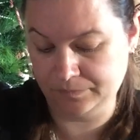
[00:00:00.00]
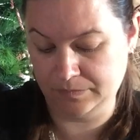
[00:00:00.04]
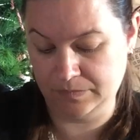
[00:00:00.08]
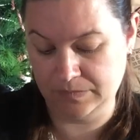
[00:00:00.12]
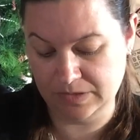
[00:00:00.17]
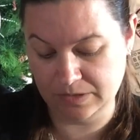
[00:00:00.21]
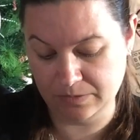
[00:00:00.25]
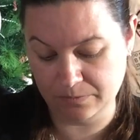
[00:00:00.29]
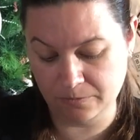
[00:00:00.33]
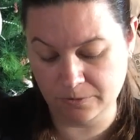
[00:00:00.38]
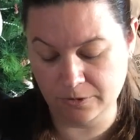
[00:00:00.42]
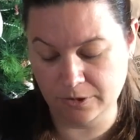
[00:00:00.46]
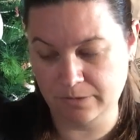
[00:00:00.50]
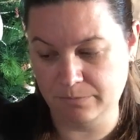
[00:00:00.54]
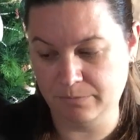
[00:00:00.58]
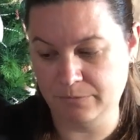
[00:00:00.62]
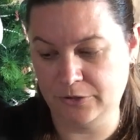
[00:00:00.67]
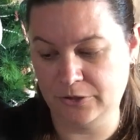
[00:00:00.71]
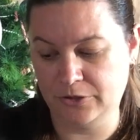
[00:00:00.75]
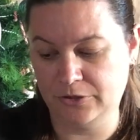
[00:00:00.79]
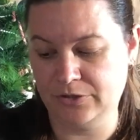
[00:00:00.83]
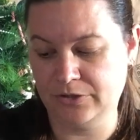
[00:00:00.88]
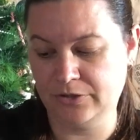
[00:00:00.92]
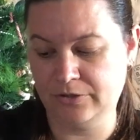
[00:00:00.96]
So what I
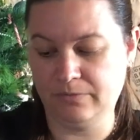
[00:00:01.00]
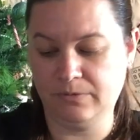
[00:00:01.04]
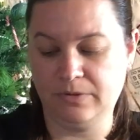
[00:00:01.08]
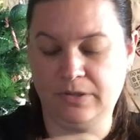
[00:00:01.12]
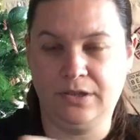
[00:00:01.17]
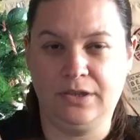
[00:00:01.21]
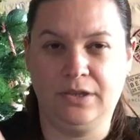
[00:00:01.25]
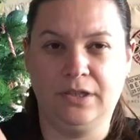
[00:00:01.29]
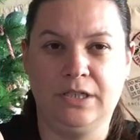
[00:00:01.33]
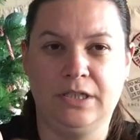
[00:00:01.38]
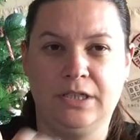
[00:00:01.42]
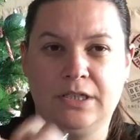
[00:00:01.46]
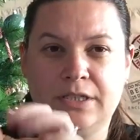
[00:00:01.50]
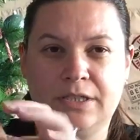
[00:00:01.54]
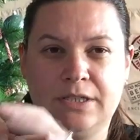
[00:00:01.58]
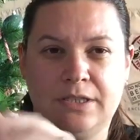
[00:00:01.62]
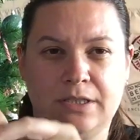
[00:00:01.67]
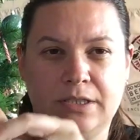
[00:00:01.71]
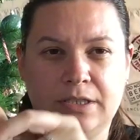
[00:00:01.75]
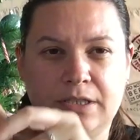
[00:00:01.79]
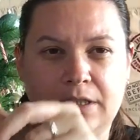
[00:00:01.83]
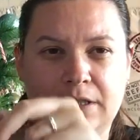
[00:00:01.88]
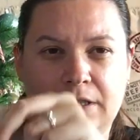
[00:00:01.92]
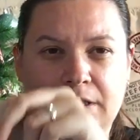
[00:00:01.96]
might do with this
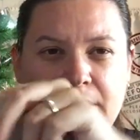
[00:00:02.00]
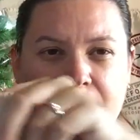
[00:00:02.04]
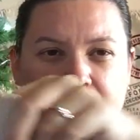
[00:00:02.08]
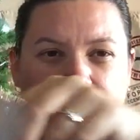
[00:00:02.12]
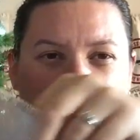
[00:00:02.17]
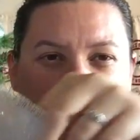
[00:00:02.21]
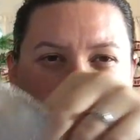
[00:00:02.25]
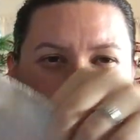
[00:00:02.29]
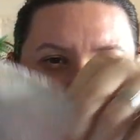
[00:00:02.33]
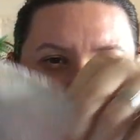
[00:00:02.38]
is